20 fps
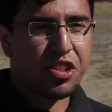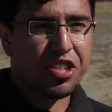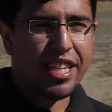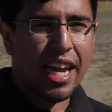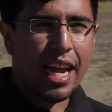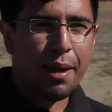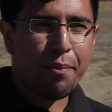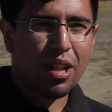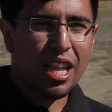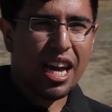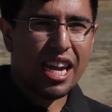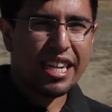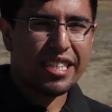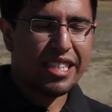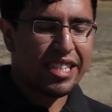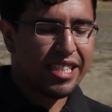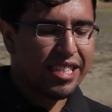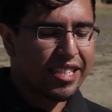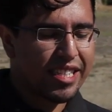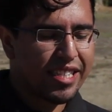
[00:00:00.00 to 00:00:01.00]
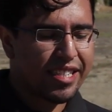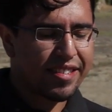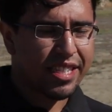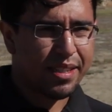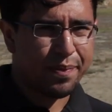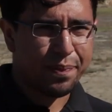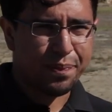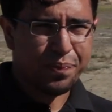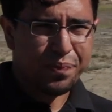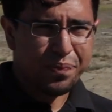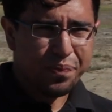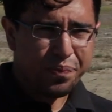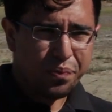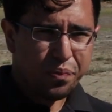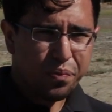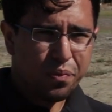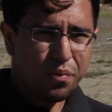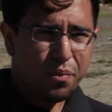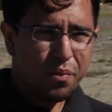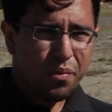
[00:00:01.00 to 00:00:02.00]
stabilizing system.
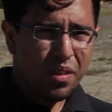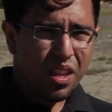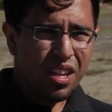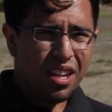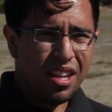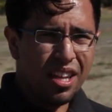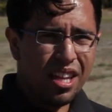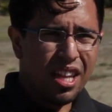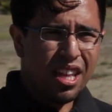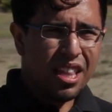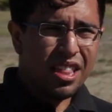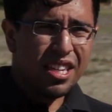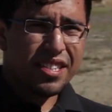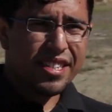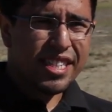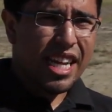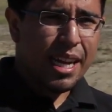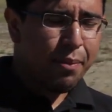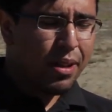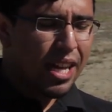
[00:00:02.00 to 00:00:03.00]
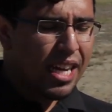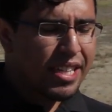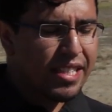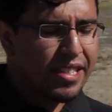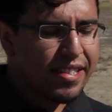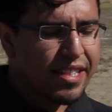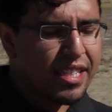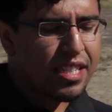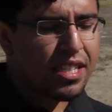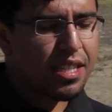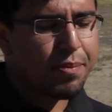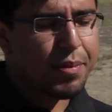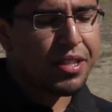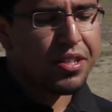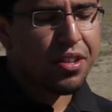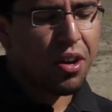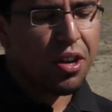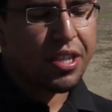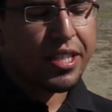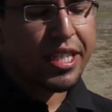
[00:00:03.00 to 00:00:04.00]
The stabilizing system is our